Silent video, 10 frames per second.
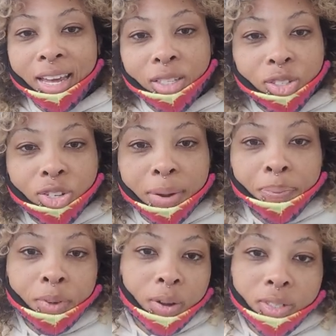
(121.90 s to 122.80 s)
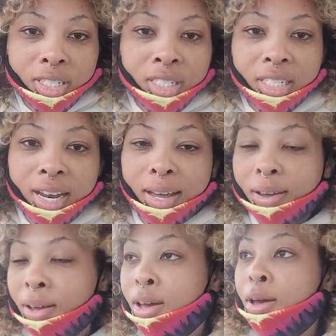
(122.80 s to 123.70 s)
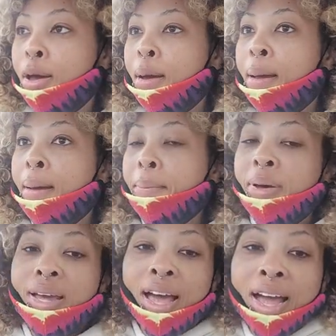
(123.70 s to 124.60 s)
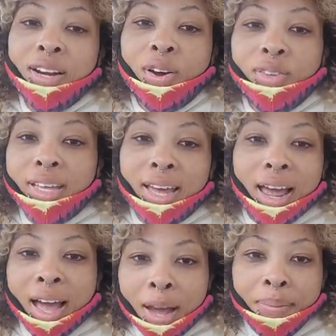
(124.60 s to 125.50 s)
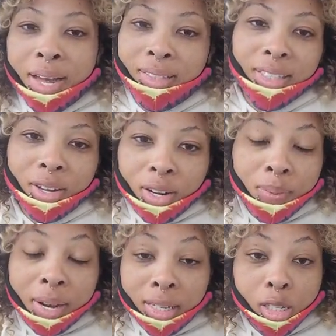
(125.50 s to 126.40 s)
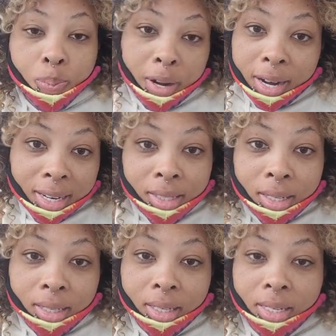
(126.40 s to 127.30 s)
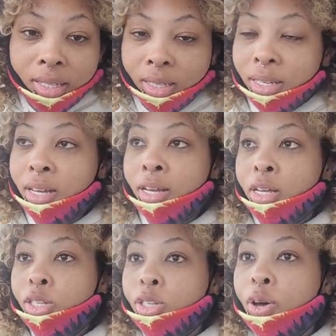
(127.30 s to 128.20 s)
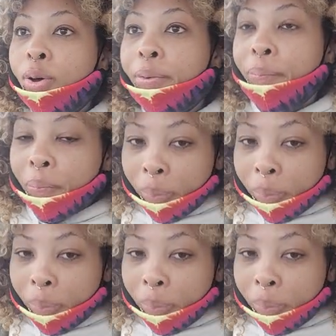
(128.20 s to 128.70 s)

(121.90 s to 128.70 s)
in strep throat just yet but i know that i'm not the only one experiencing this so